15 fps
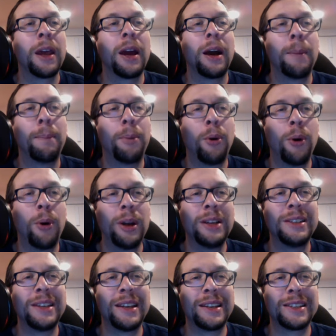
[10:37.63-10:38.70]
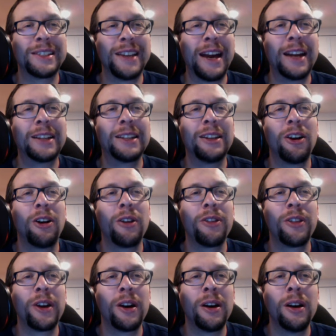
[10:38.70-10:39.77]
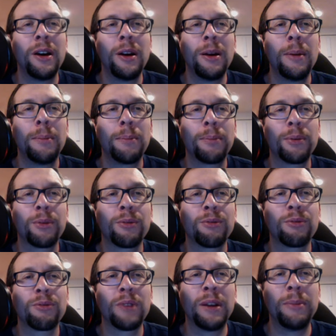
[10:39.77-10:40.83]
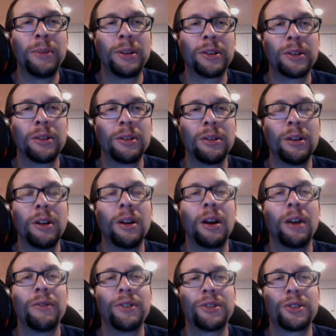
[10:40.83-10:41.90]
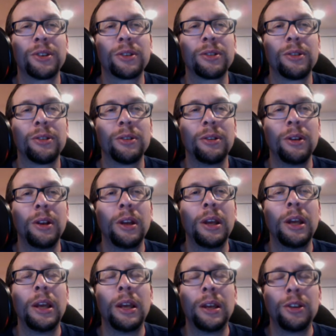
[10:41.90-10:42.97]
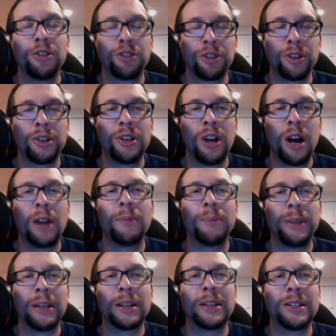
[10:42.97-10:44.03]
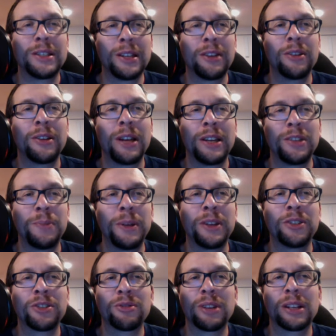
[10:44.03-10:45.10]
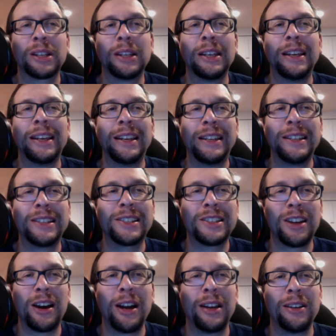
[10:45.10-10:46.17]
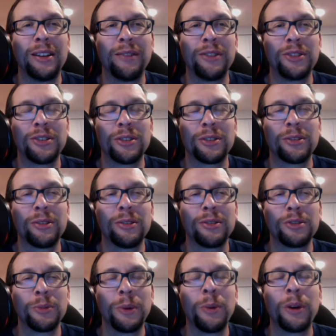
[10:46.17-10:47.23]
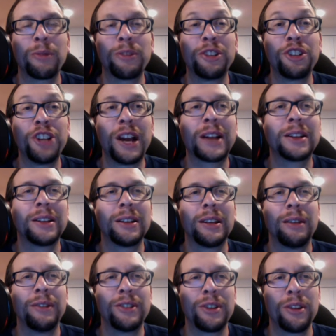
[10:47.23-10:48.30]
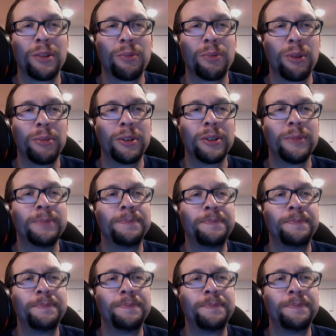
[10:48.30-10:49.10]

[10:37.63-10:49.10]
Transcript: A point exactly on the perimeter of the circle should not be considered as being strictly inside of the circle. So we want to reject it if it's on the perimeter.